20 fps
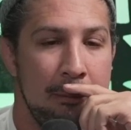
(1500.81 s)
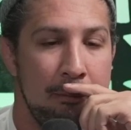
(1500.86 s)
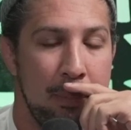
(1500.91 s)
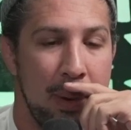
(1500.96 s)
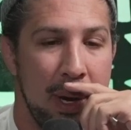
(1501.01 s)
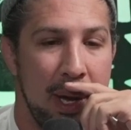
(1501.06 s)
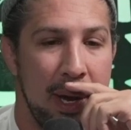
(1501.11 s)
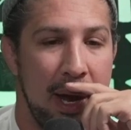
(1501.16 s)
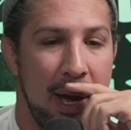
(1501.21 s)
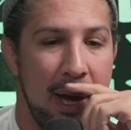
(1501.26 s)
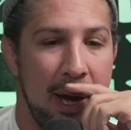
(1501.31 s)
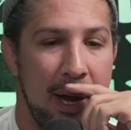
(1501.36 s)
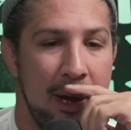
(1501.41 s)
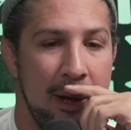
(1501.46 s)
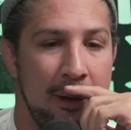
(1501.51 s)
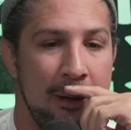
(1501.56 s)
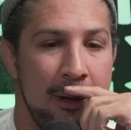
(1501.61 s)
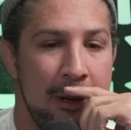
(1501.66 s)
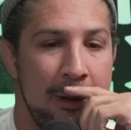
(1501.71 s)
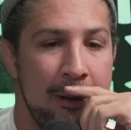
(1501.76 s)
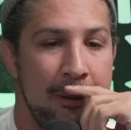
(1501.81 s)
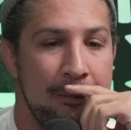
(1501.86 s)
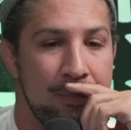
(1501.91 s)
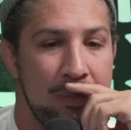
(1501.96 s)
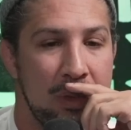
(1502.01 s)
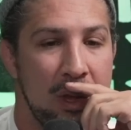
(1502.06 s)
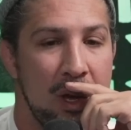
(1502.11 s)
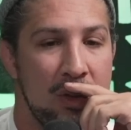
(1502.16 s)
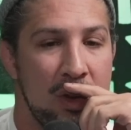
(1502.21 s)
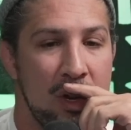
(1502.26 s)
but uh,
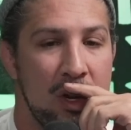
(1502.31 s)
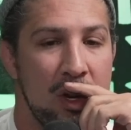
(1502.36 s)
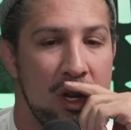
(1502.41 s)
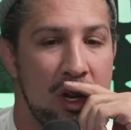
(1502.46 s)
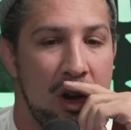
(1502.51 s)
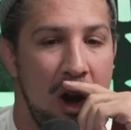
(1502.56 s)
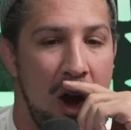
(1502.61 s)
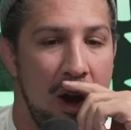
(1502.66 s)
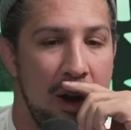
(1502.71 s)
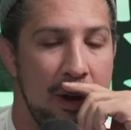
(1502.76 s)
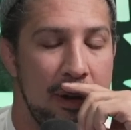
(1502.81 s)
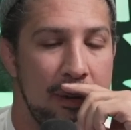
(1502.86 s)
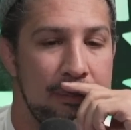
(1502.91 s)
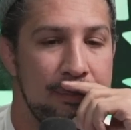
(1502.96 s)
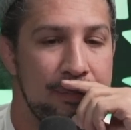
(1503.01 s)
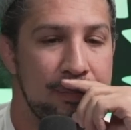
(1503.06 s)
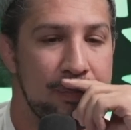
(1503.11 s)
it's a good card.